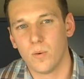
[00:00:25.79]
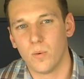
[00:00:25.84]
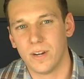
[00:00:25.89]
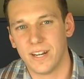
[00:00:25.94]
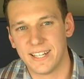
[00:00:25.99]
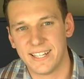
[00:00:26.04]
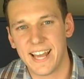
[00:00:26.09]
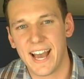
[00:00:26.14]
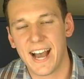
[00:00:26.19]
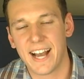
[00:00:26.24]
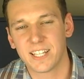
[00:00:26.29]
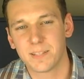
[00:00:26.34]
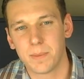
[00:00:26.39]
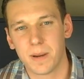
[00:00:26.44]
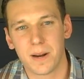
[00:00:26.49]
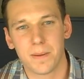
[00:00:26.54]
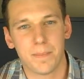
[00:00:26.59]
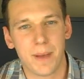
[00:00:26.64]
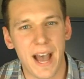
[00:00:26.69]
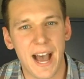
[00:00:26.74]
When a
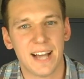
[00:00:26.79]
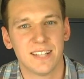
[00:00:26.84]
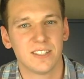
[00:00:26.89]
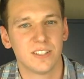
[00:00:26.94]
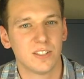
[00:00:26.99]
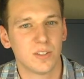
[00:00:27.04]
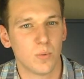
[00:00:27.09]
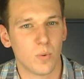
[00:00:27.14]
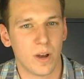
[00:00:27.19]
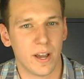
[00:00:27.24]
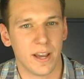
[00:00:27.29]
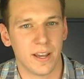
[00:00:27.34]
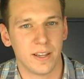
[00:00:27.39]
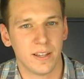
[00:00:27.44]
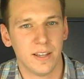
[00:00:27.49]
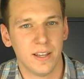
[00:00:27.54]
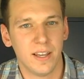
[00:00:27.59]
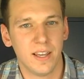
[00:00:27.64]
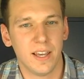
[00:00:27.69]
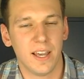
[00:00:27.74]
taxpayer passes
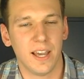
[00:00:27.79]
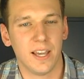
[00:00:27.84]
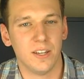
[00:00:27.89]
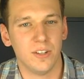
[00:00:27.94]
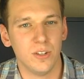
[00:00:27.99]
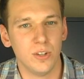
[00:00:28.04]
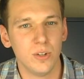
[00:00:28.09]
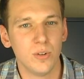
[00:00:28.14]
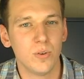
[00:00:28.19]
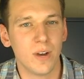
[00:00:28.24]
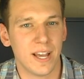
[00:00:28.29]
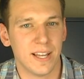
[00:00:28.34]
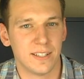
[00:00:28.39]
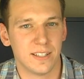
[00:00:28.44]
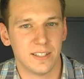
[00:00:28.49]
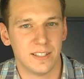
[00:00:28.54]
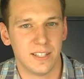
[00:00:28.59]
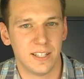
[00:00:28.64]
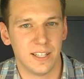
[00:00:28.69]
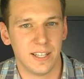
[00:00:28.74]
away, a new
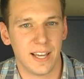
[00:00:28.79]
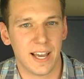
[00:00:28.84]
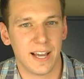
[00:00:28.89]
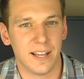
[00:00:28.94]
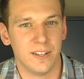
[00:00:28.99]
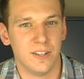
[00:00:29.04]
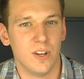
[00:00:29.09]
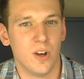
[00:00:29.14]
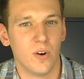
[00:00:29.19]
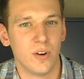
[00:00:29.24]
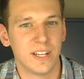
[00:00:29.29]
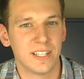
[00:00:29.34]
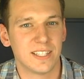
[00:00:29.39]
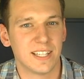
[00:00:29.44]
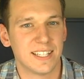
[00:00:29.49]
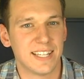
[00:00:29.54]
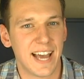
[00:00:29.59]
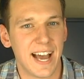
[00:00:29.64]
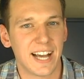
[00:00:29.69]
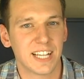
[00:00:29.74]
entity known as
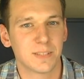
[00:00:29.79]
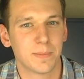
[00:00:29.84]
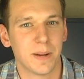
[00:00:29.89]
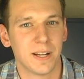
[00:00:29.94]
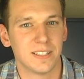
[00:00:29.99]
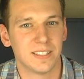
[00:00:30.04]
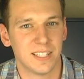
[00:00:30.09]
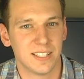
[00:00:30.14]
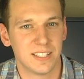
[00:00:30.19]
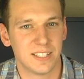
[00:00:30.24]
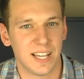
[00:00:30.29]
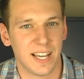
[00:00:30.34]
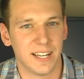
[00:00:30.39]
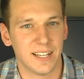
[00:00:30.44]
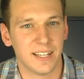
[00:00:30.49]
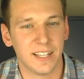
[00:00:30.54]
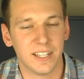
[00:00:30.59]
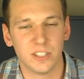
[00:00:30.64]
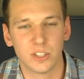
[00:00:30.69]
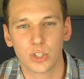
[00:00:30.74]
the taxpayer's
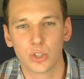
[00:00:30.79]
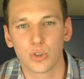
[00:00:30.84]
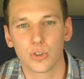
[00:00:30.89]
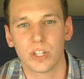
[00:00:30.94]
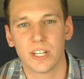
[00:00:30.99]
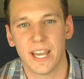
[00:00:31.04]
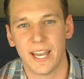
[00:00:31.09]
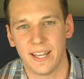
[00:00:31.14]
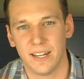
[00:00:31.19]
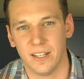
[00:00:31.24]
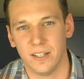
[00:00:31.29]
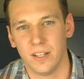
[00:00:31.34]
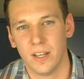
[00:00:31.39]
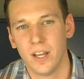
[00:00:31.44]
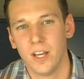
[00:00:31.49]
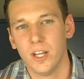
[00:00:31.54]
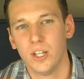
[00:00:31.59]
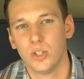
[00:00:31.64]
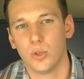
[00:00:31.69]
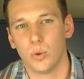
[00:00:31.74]
estate is created
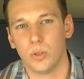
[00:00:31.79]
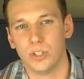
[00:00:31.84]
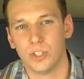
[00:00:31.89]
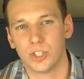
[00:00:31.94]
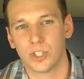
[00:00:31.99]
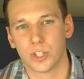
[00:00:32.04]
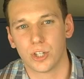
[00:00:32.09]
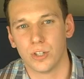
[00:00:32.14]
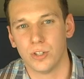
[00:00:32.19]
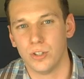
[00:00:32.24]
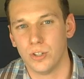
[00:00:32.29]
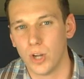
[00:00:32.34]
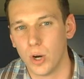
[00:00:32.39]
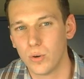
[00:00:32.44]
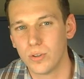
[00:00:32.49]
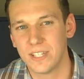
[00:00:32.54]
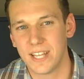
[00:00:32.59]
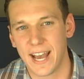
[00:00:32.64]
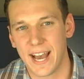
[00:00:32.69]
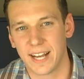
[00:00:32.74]
to ensure
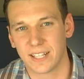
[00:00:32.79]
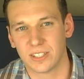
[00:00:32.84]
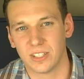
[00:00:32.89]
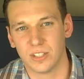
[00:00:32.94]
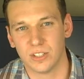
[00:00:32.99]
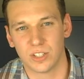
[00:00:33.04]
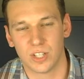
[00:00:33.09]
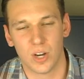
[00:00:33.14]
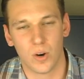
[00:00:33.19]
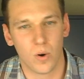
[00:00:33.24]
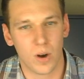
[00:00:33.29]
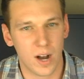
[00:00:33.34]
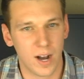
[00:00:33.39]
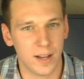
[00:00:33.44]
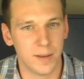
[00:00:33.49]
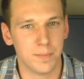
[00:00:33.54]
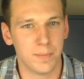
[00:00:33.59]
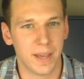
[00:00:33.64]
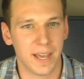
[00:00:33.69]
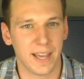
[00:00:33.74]
no taxes go
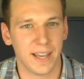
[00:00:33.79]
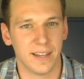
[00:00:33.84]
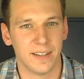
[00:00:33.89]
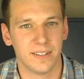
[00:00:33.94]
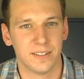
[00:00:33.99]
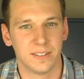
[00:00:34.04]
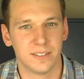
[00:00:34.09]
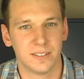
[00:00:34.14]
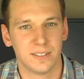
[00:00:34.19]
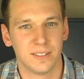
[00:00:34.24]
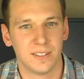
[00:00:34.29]
unpaid.